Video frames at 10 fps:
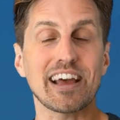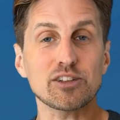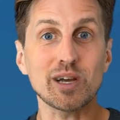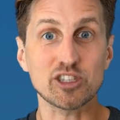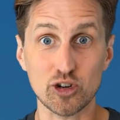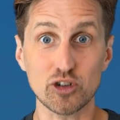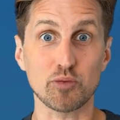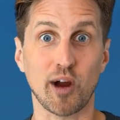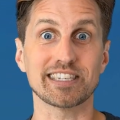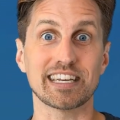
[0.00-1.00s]
And that's why
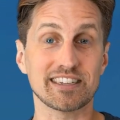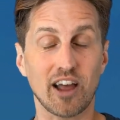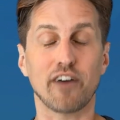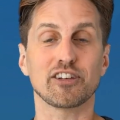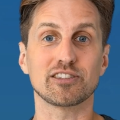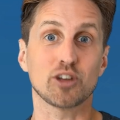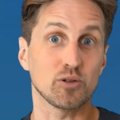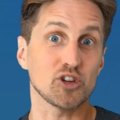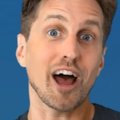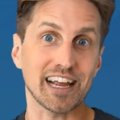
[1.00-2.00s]
surge pricing is often
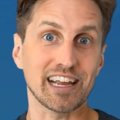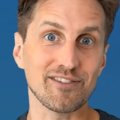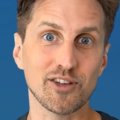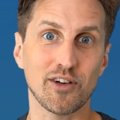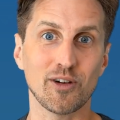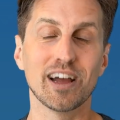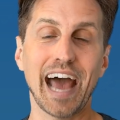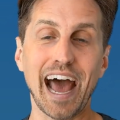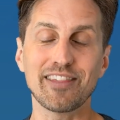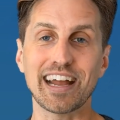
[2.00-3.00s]
so shocking if you've ever
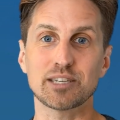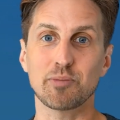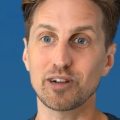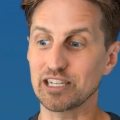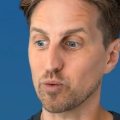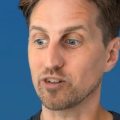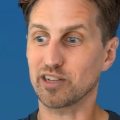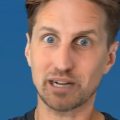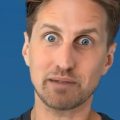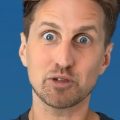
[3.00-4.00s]
had that experience where
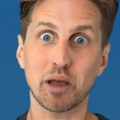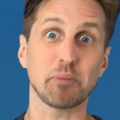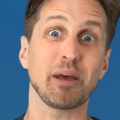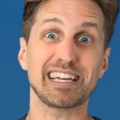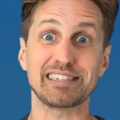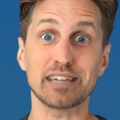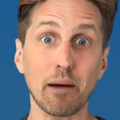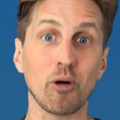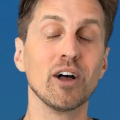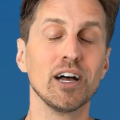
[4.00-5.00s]
sometimes you might be paying
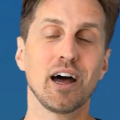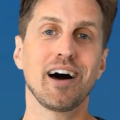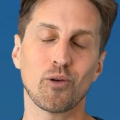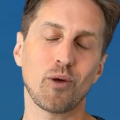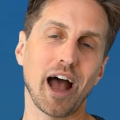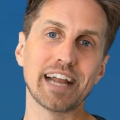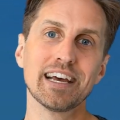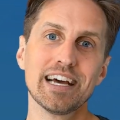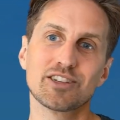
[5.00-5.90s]
double for a ride.